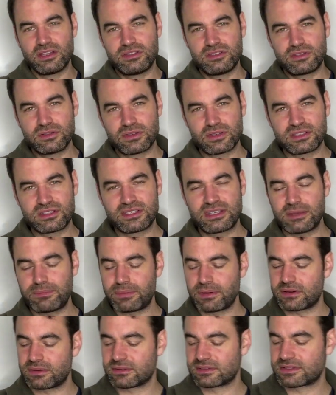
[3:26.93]
to the
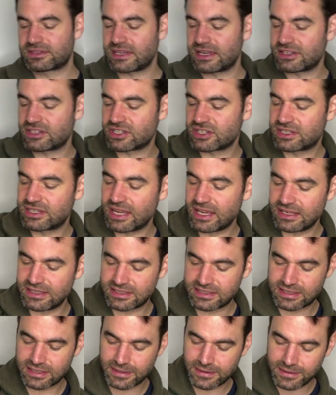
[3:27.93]
typical sencha
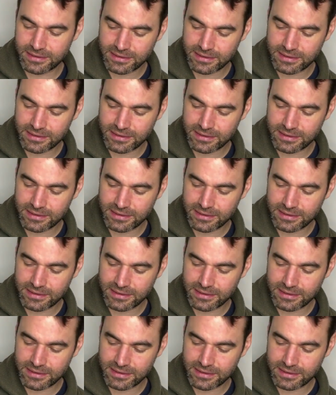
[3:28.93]
taste.